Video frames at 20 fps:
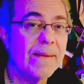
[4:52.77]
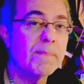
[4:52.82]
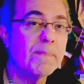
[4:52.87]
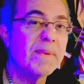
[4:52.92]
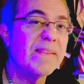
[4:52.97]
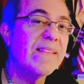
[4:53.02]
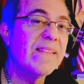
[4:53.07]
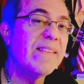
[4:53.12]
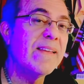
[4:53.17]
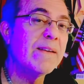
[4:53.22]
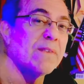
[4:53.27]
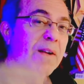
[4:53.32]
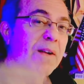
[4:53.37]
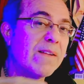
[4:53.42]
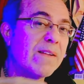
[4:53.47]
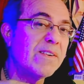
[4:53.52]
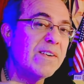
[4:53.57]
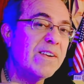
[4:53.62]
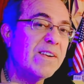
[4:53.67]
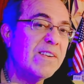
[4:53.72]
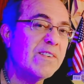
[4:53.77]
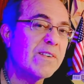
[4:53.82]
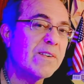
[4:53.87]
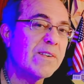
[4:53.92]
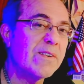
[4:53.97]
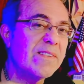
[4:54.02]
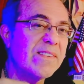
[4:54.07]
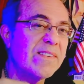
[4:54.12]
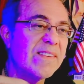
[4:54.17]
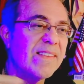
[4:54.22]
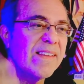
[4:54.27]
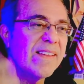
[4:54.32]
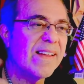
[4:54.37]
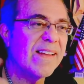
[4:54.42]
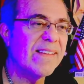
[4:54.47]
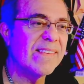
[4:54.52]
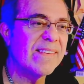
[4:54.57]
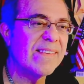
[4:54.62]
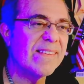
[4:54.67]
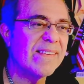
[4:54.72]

But then they have alternate jurors, and they got